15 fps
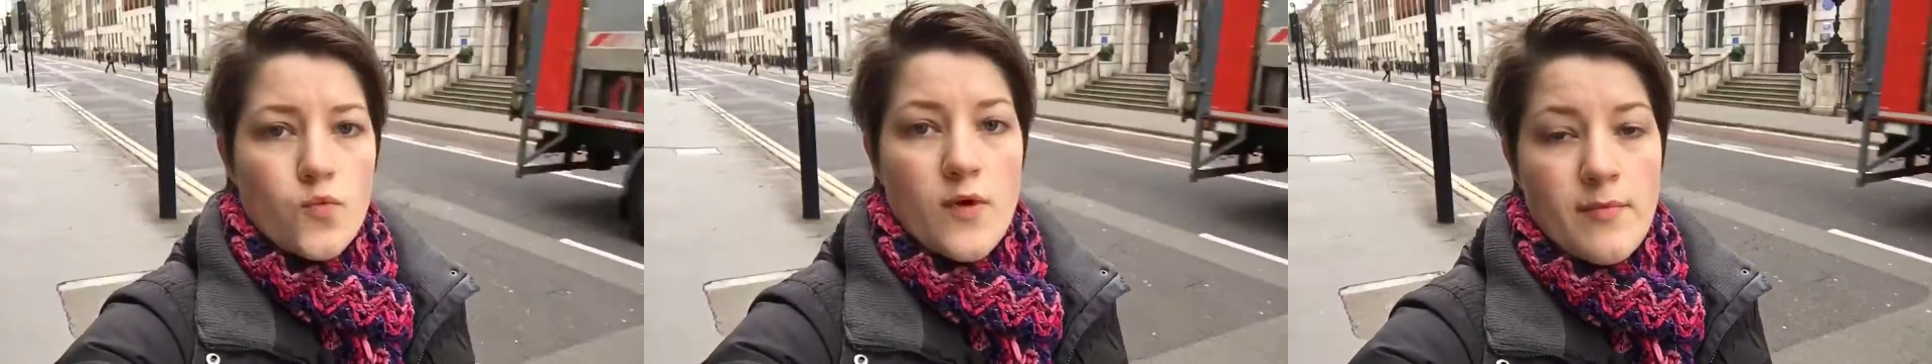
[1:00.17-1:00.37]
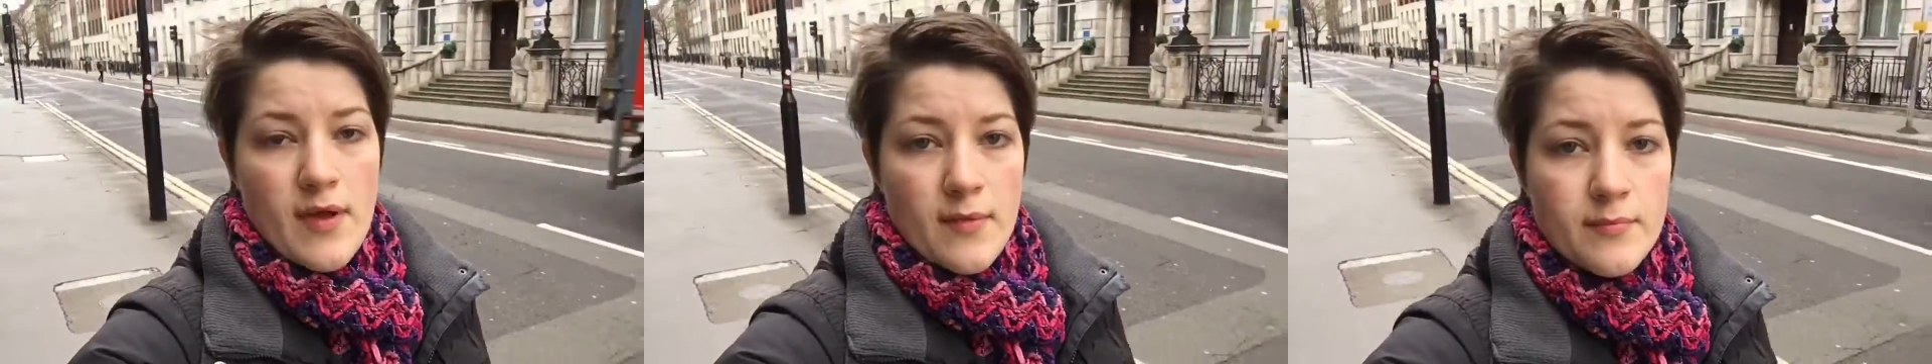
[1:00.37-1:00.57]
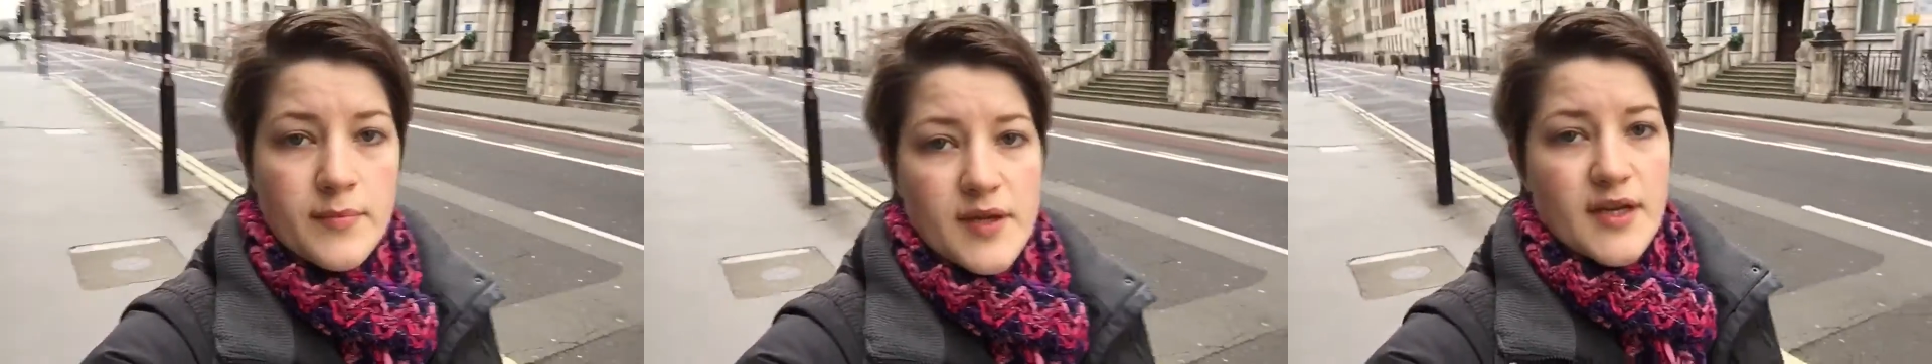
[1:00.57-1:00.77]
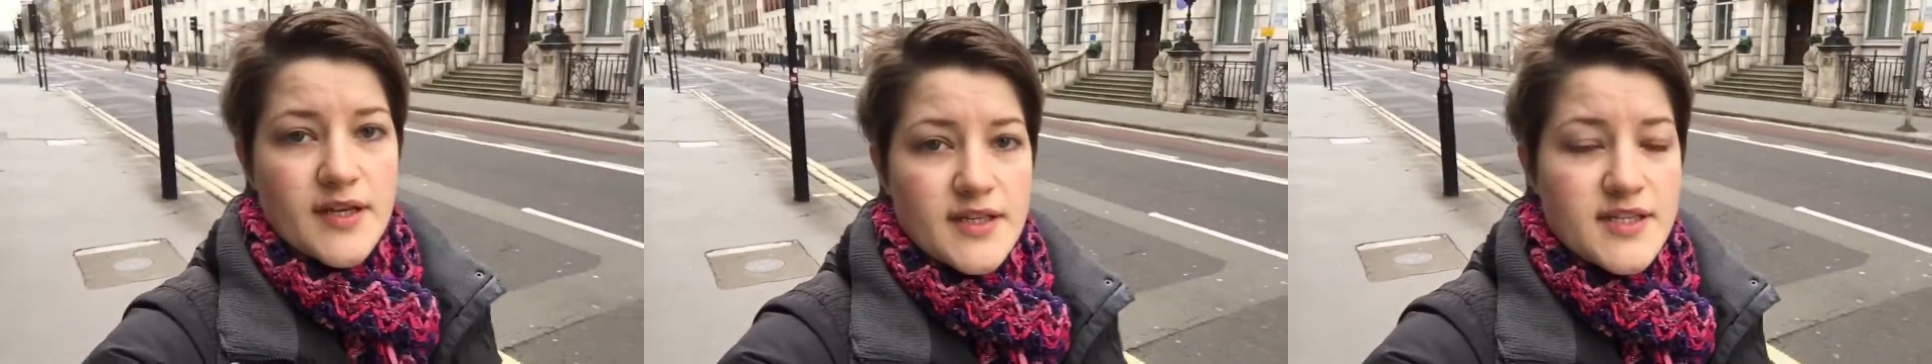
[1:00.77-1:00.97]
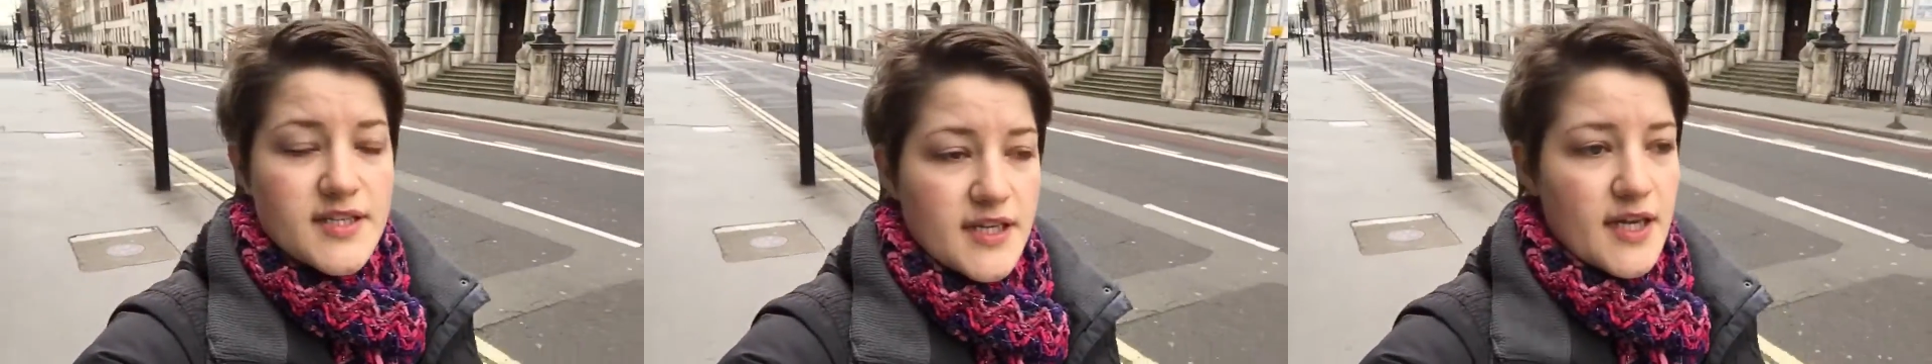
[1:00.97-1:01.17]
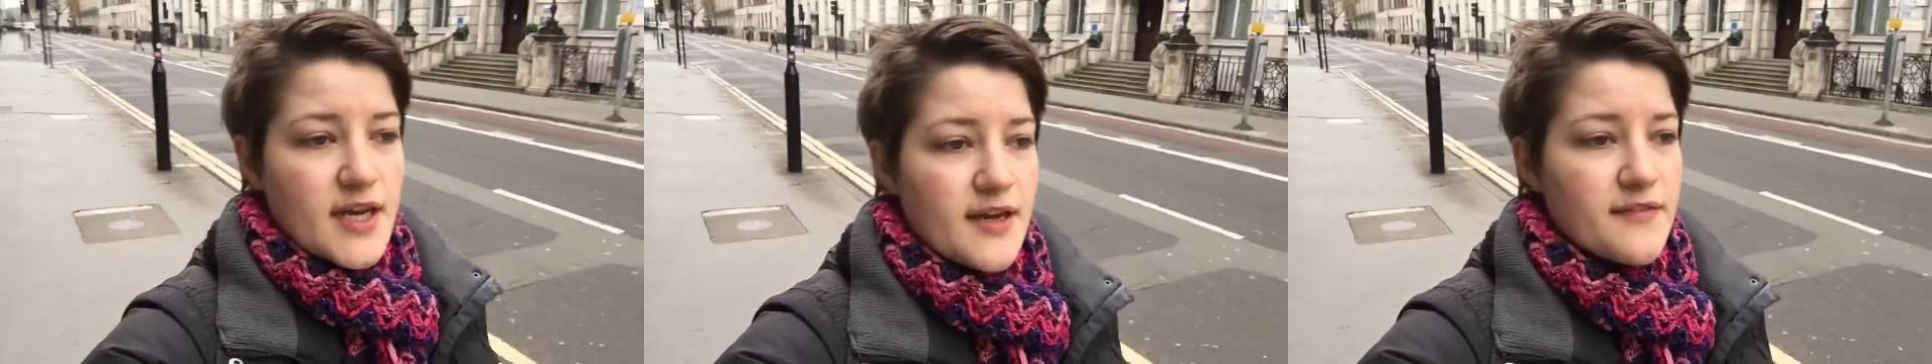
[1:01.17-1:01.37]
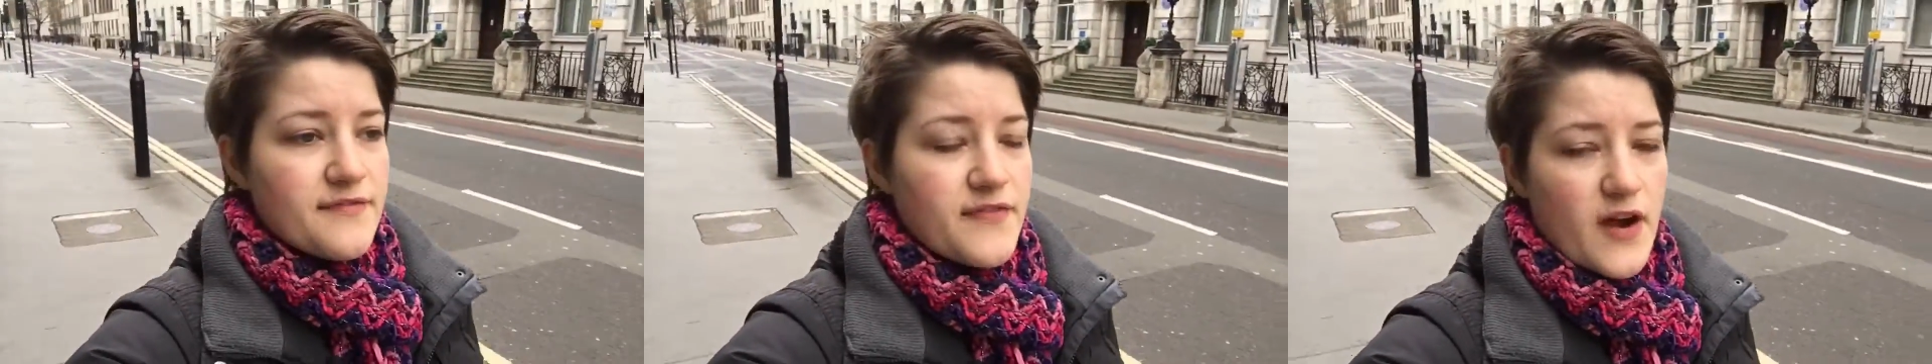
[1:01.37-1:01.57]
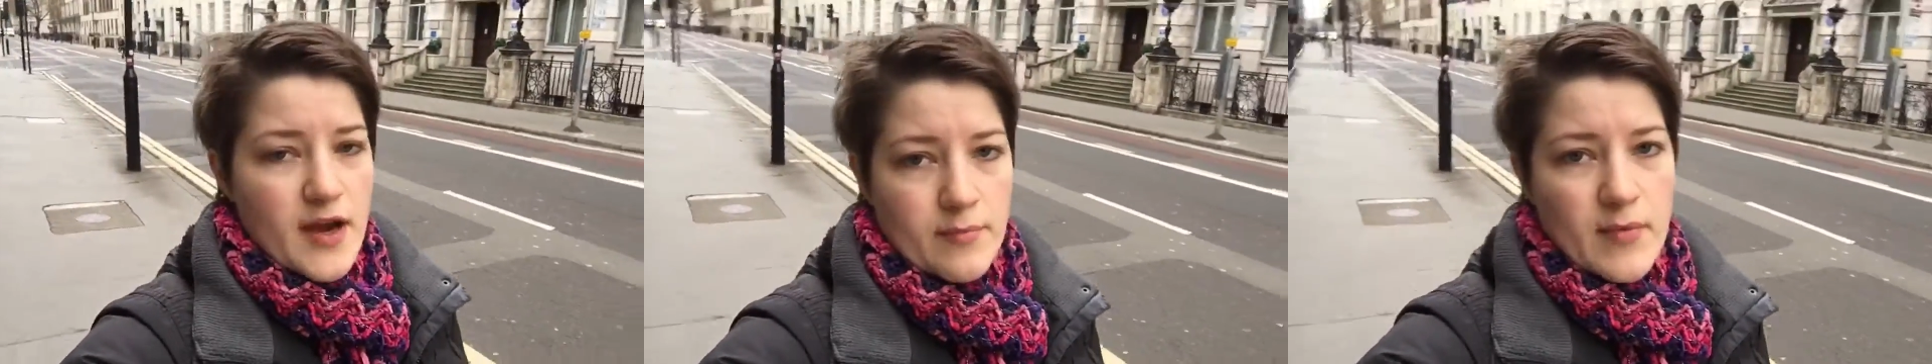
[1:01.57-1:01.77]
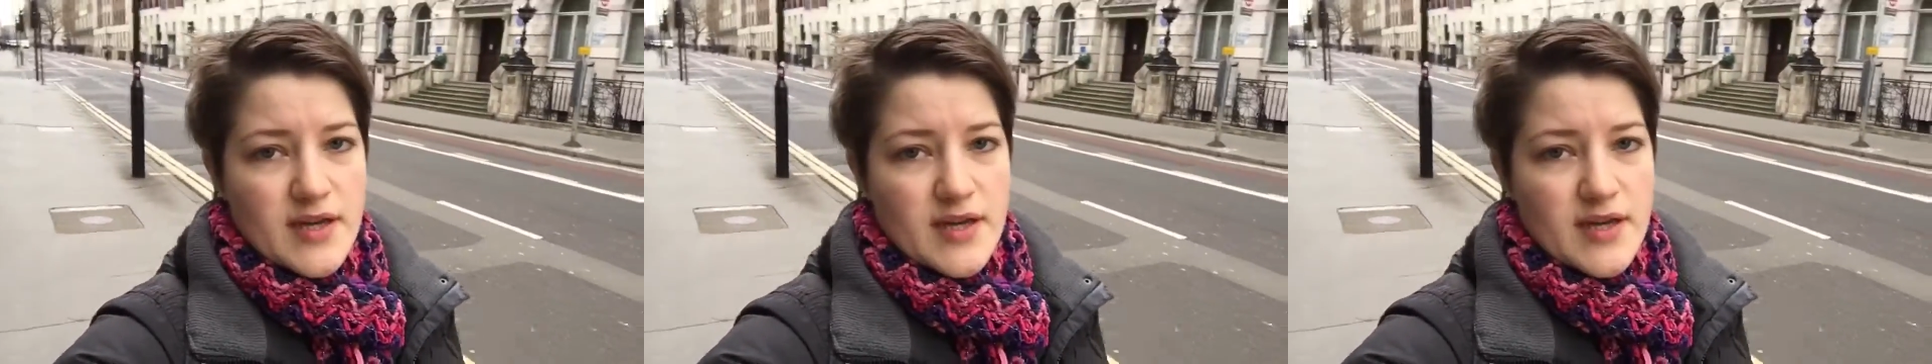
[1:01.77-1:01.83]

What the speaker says: remember to find